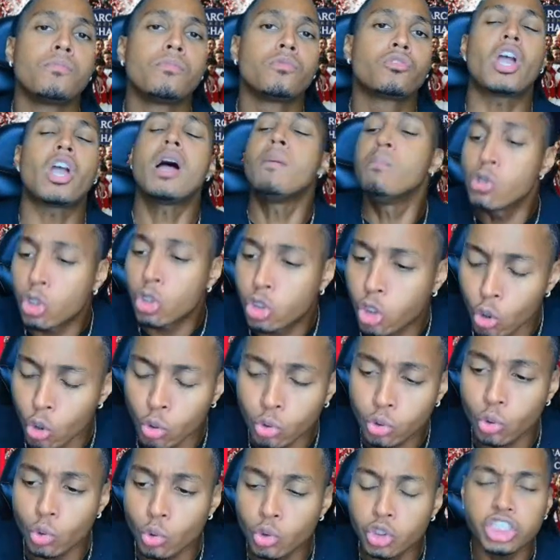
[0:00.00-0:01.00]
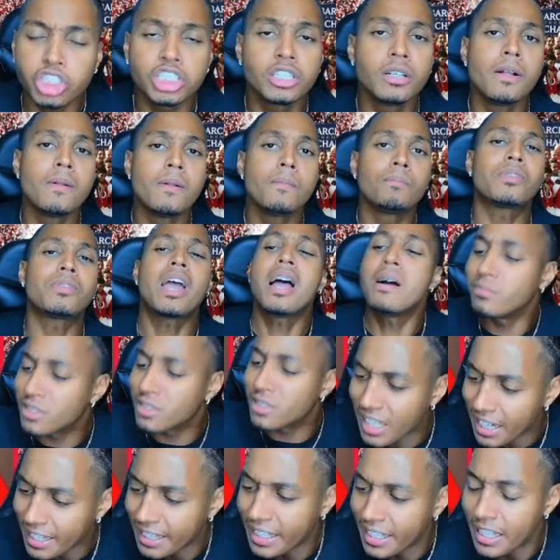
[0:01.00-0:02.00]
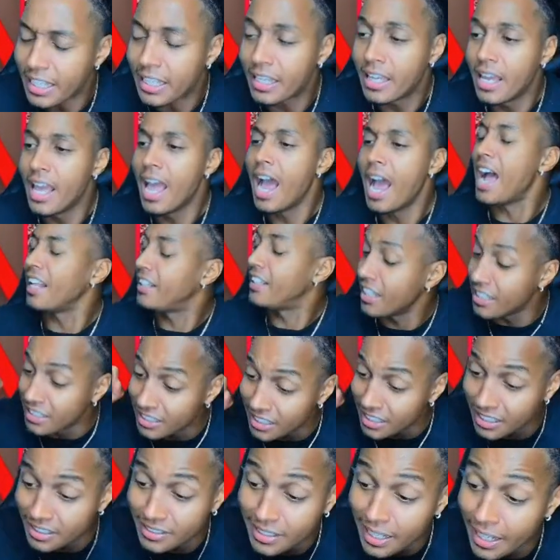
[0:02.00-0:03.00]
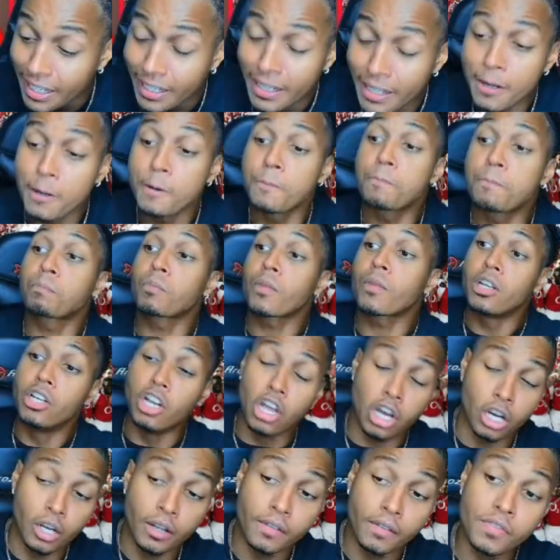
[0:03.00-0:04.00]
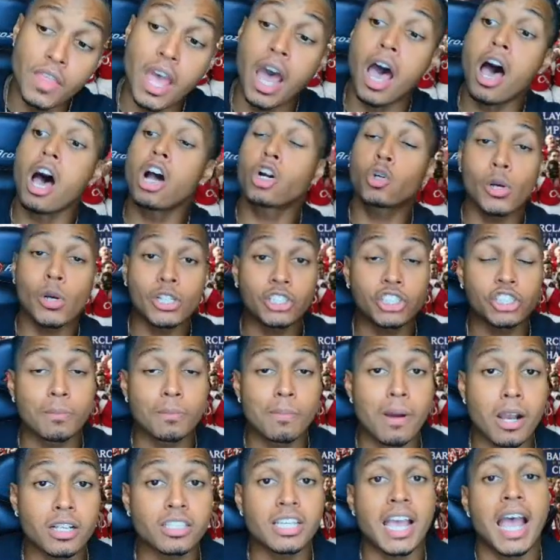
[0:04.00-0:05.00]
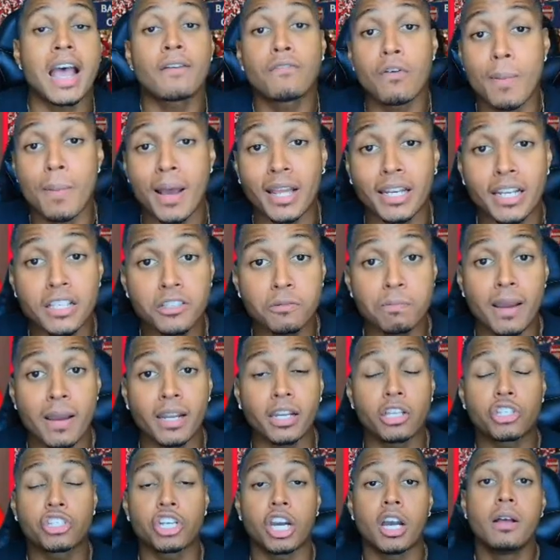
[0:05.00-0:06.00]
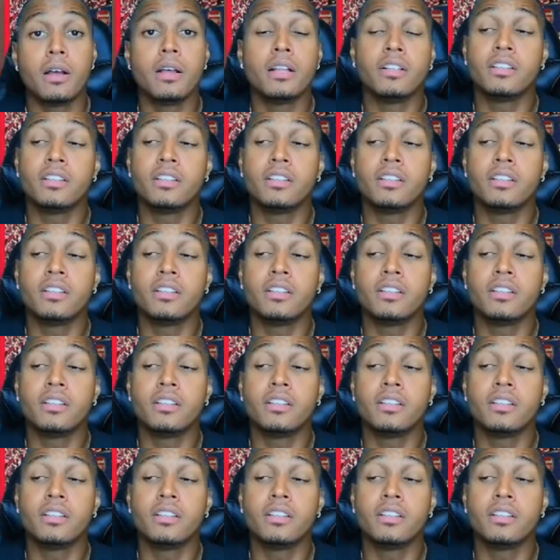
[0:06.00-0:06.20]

Estamos juntos, estamos aqui. At the end of the day, look, there are question marks I have about this manager.